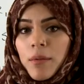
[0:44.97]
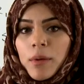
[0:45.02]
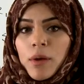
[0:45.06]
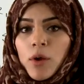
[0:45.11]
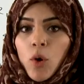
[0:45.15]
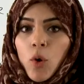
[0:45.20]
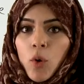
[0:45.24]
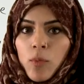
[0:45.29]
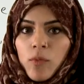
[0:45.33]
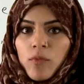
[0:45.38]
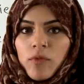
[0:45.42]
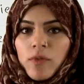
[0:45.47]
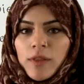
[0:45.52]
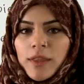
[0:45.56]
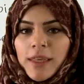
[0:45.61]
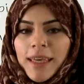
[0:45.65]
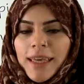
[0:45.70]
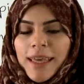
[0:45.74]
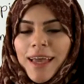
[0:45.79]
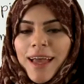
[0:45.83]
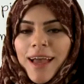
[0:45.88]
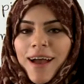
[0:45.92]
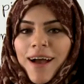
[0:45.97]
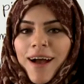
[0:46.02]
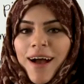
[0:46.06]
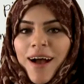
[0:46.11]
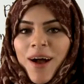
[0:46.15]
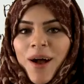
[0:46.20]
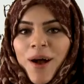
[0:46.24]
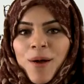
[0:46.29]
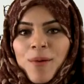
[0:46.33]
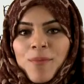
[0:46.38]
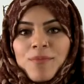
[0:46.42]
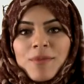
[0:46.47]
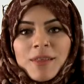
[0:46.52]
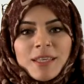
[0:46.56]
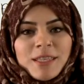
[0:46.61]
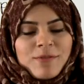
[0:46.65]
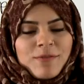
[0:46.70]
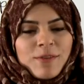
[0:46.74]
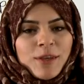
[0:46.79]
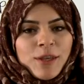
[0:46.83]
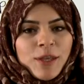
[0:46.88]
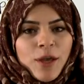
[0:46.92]
And hopefully, um, this
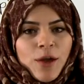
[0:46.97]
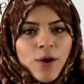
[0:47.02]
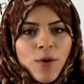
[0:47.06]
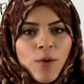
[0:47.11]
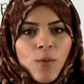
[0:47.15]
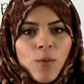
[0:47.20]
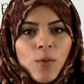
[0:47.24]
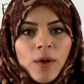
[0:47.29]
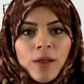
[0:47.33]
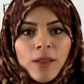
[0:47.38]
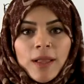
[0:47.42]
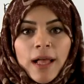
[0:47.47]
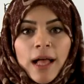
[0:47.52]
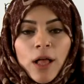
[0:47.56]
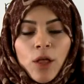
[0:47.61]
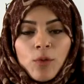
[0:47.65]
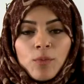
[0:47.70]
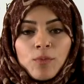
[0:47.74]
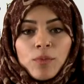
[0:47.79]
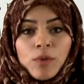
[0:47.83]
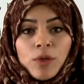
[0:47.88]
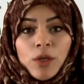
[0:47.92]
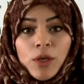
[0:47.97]
video will help